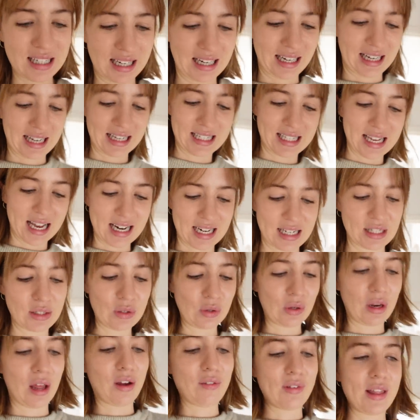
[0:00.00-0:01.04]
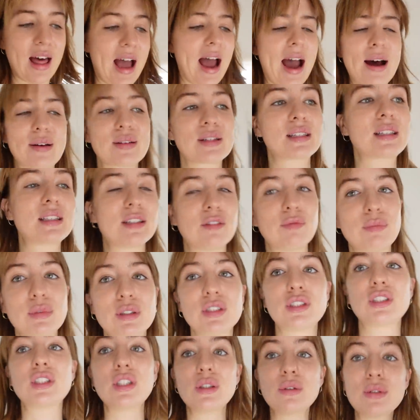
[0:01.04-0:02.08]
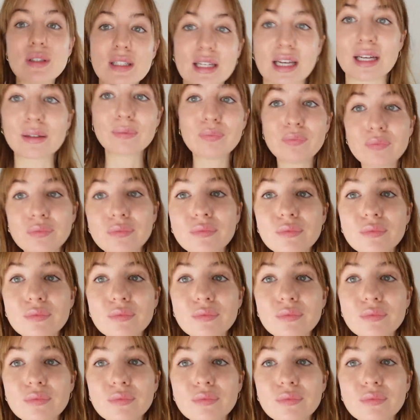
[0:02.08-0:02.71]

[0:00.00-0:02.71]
Like I said, it's all over the house because I've been shooting.